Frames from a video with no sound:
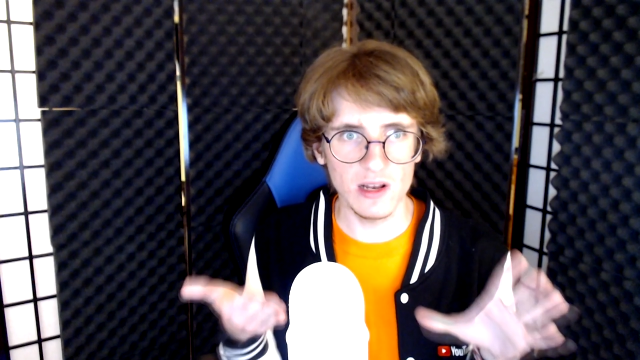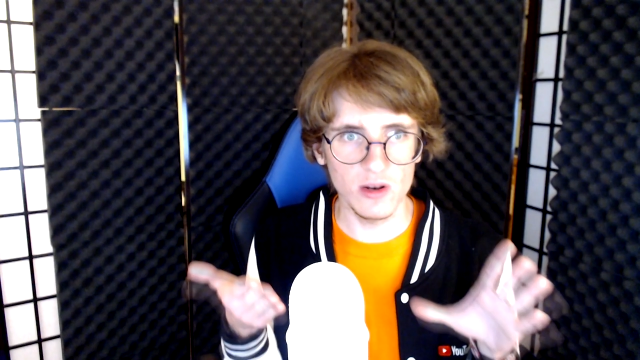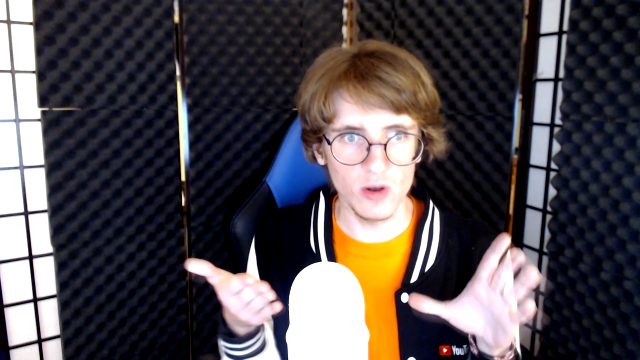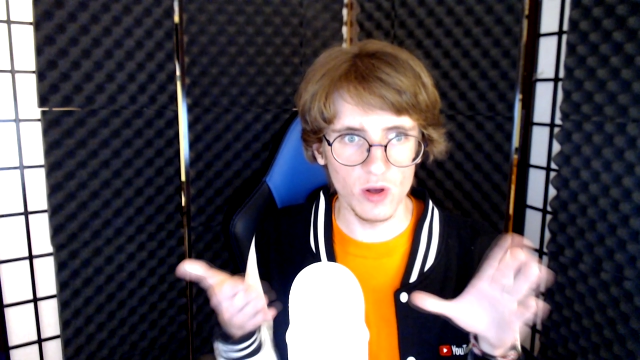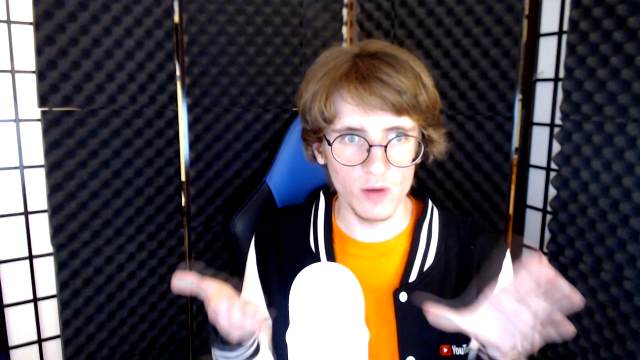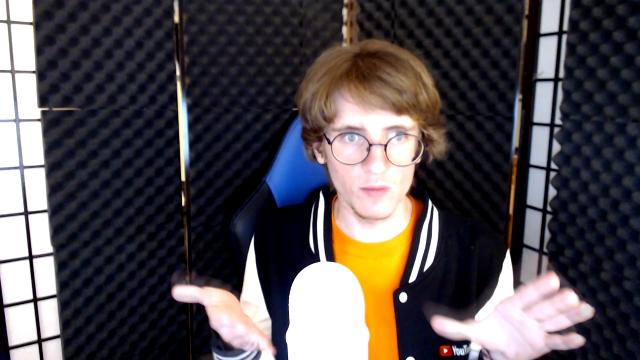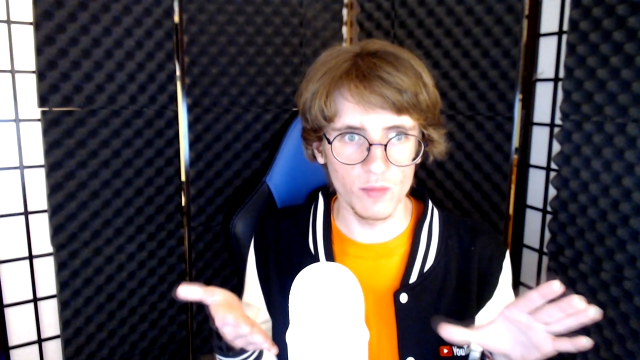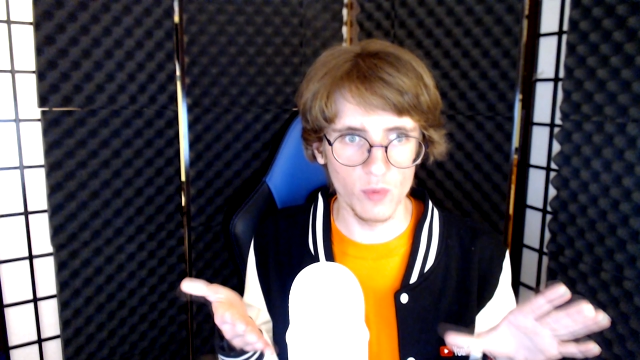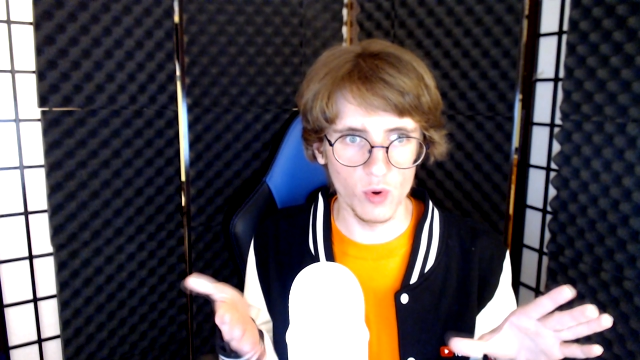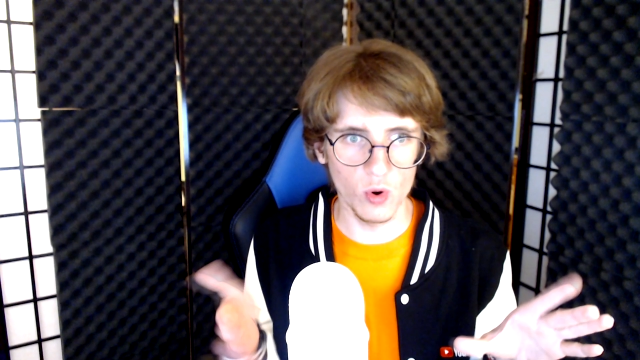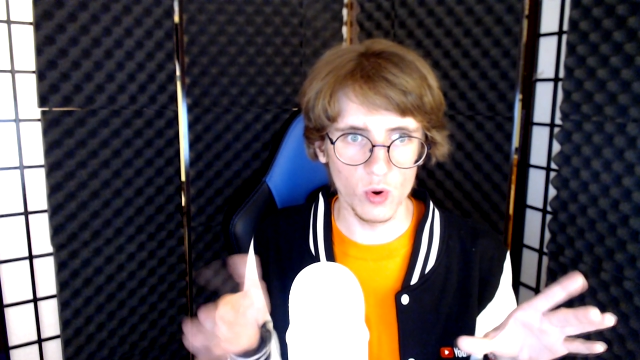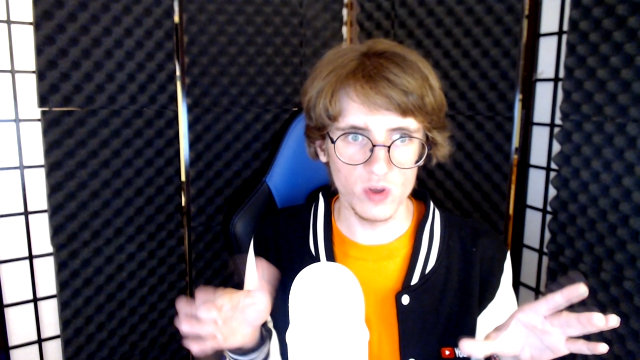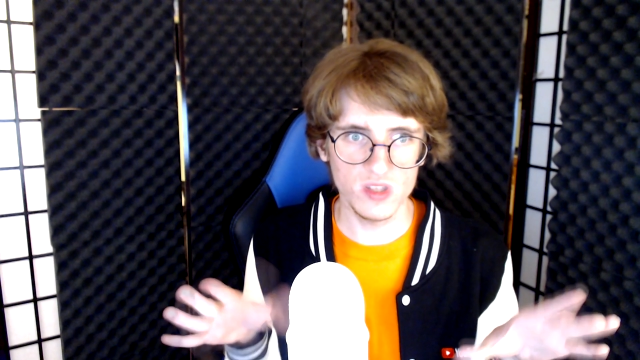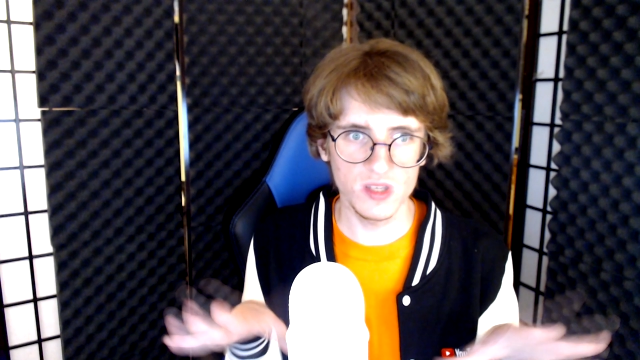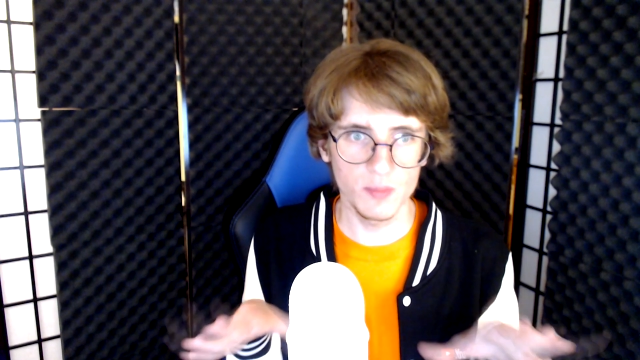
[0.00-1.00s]
a lot
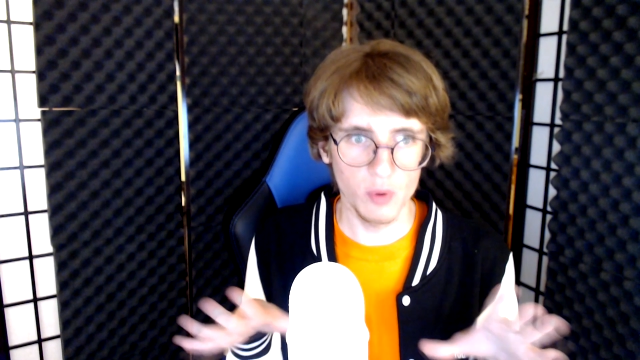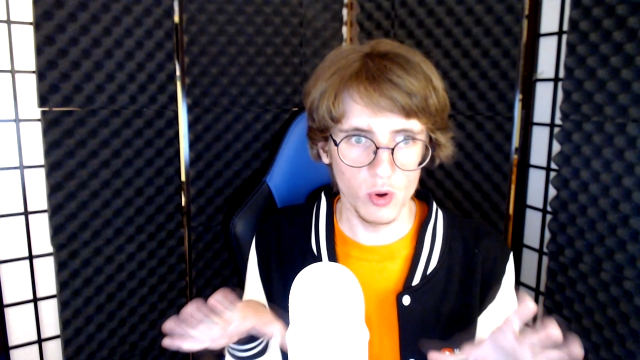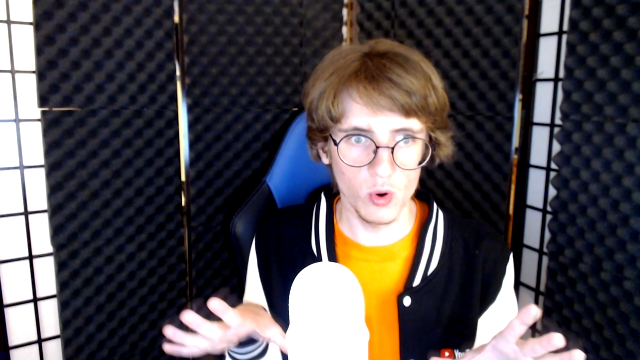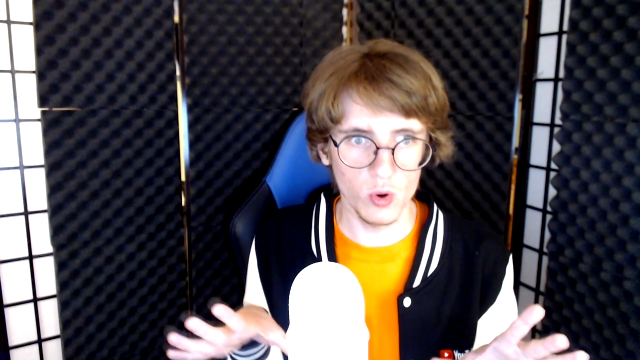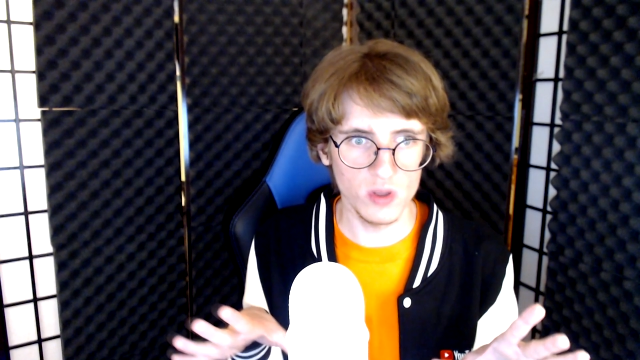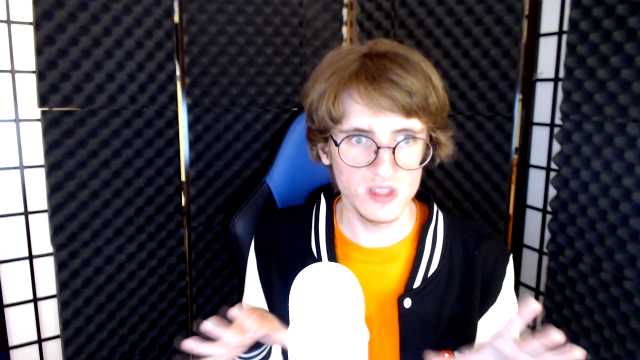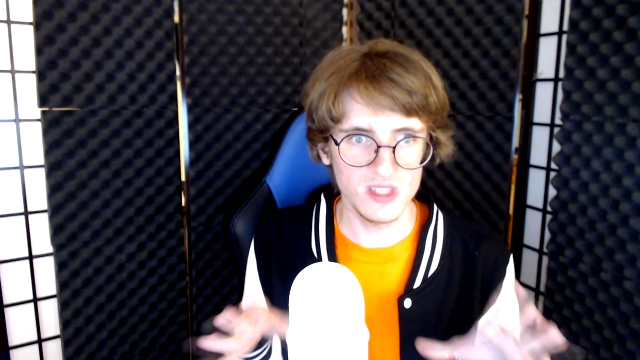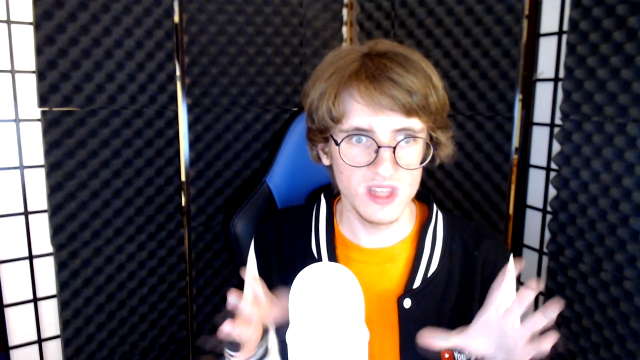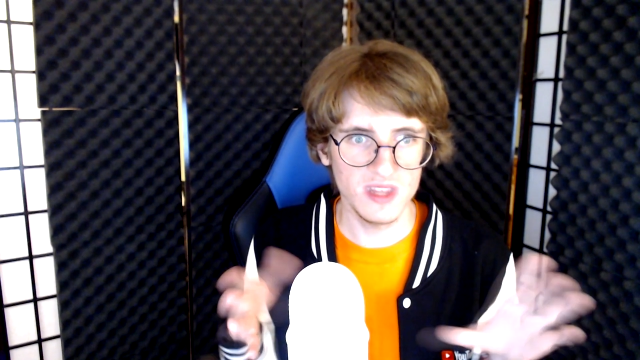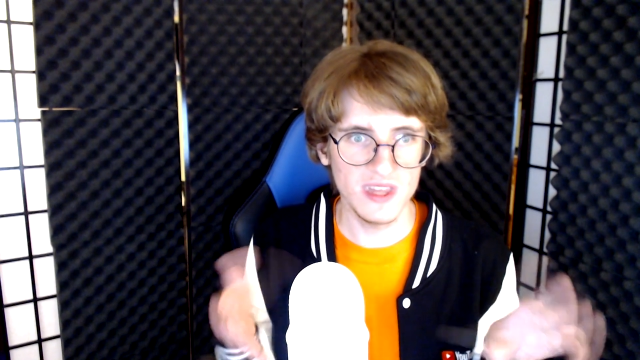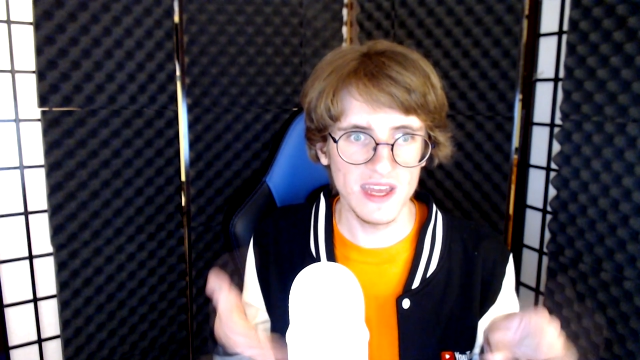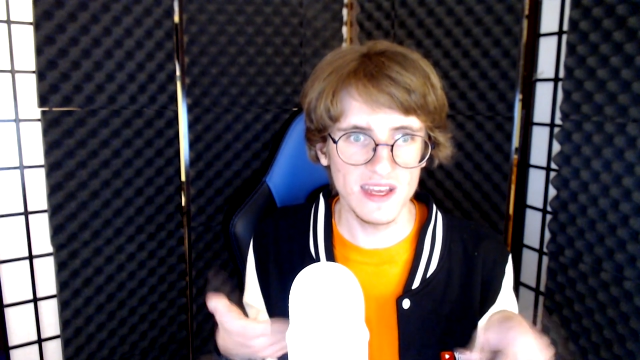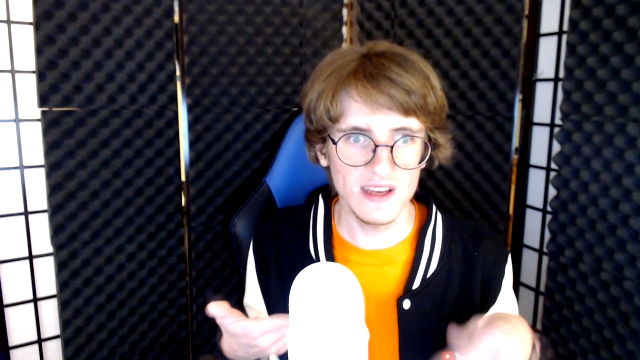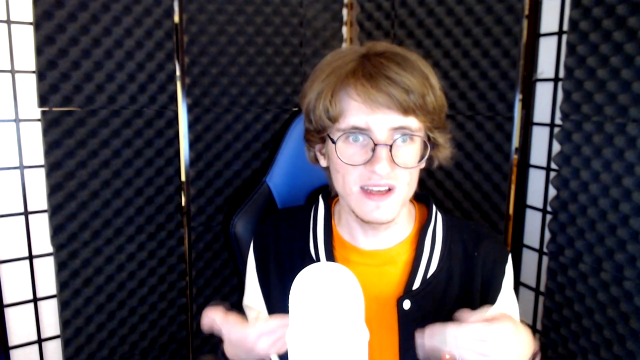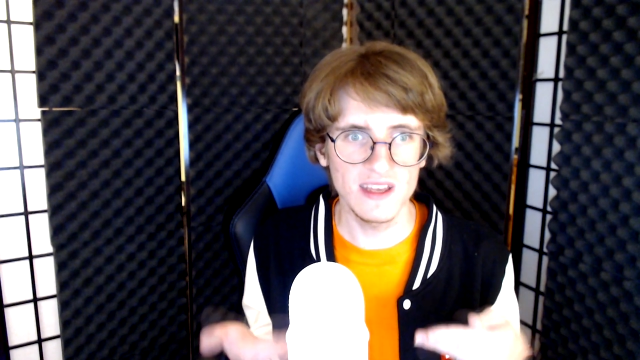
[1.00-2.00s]
more support than
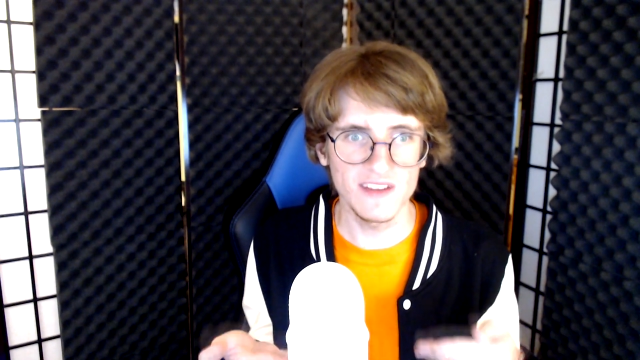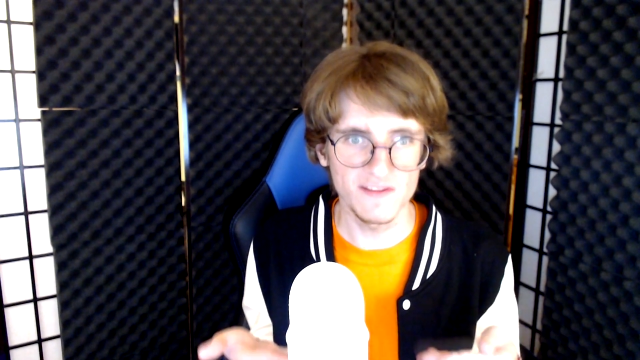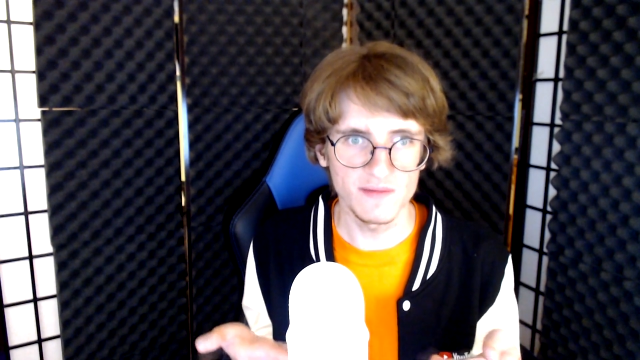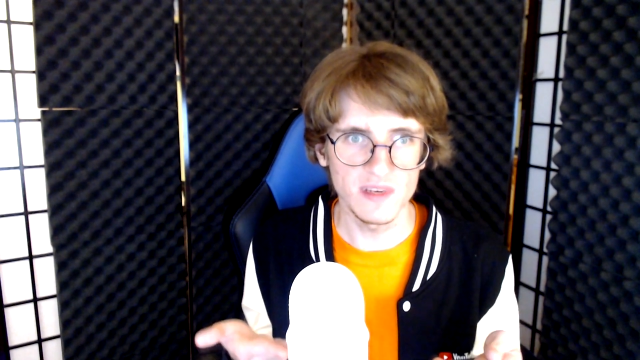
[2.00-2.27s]
they could give